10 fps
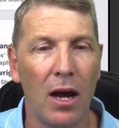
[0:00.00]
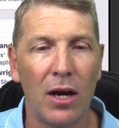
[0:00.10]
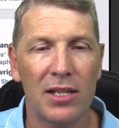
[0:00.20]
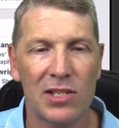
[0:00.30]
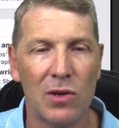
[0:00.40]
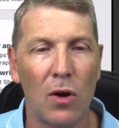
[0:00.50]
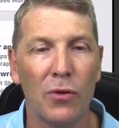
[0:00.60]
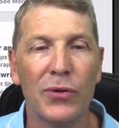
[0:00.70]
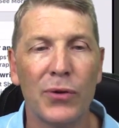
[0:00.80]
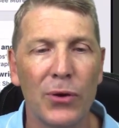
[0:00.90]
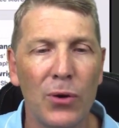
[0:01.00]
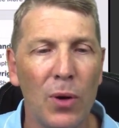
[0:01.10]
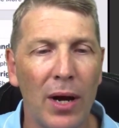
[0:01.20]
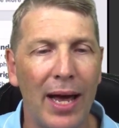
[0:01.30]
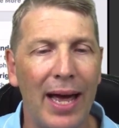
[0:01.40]
I scroll
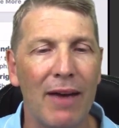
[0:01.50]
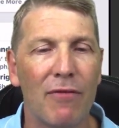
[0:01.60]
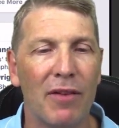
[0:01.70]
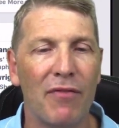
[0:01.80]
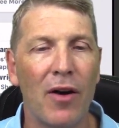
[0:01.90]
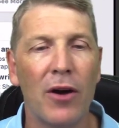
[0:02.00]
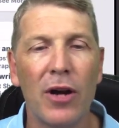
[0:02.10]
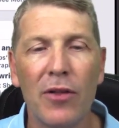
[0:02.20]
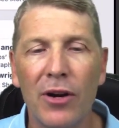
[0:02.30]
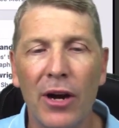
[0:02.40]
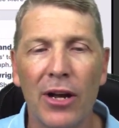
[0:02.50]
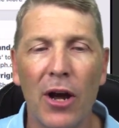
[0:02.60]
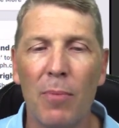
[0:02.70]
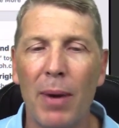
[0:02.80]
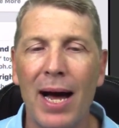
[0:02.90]
through every photo that I
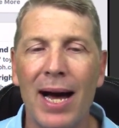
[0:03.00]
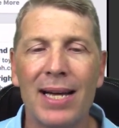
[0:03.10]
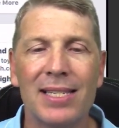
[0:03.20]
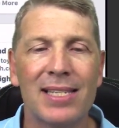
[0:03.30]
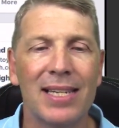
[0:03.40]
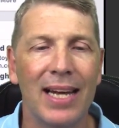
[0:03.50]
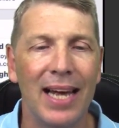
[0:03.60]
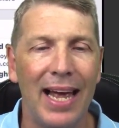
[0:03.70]
go past,